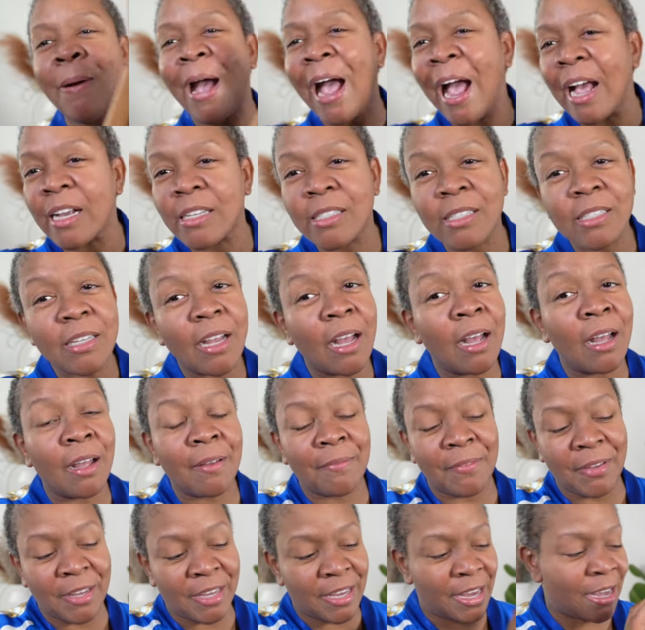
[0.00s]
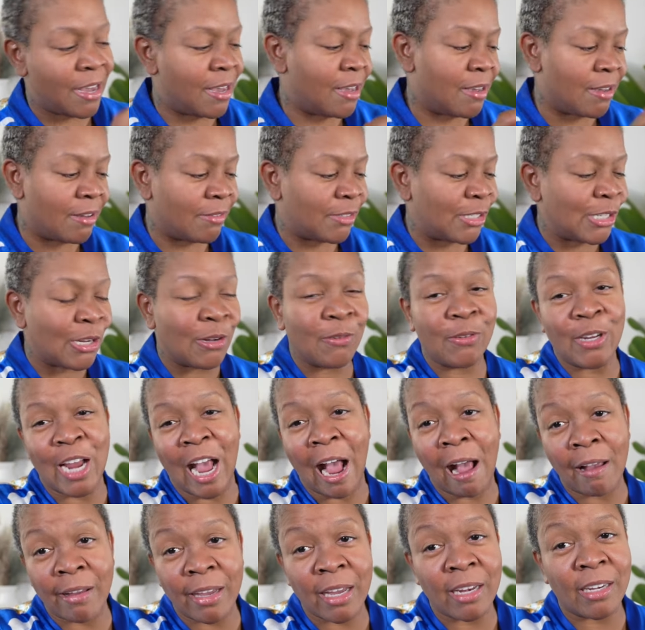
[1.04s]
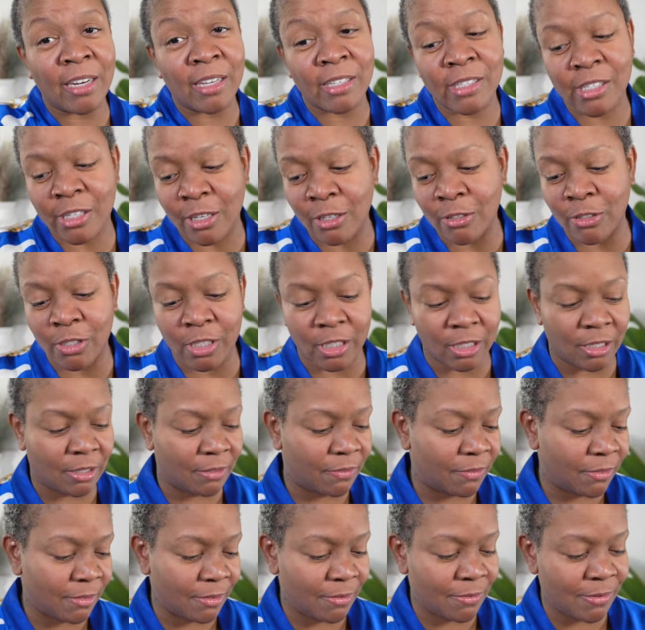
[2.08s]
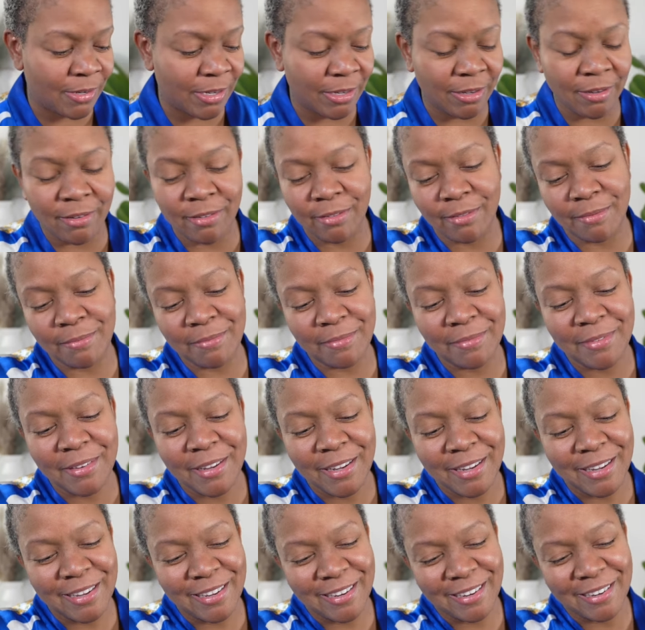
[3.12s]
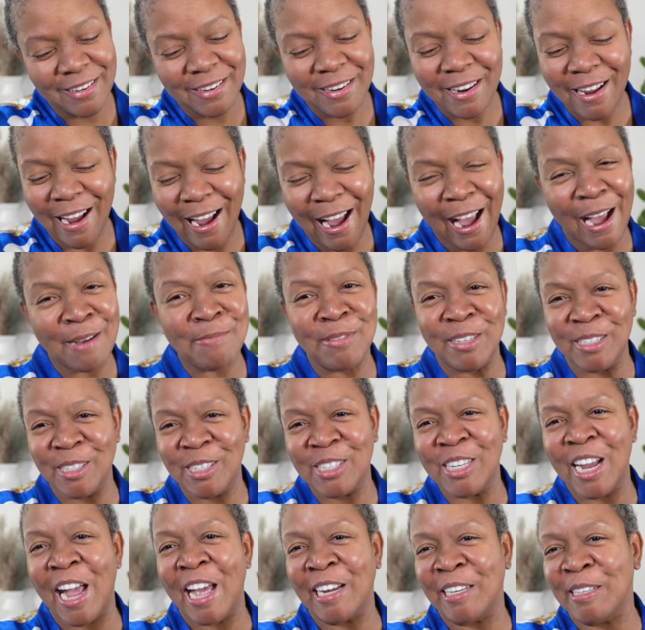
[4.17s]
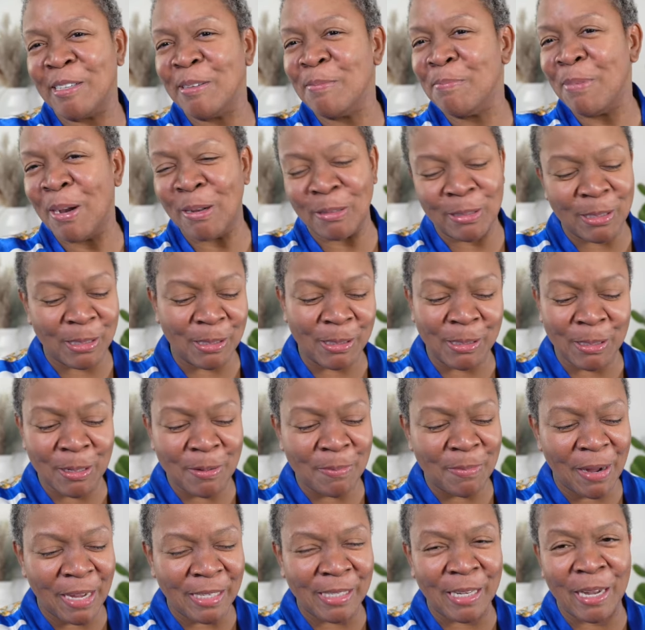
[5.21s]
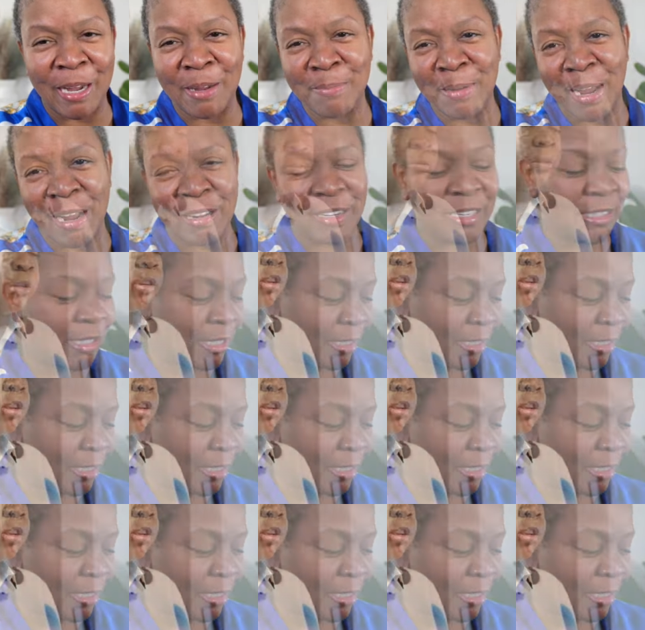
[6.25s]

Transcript: box of gifts. So, y'all getting exclusive. Well, I'm gonna shot it and post it some by the time y'all get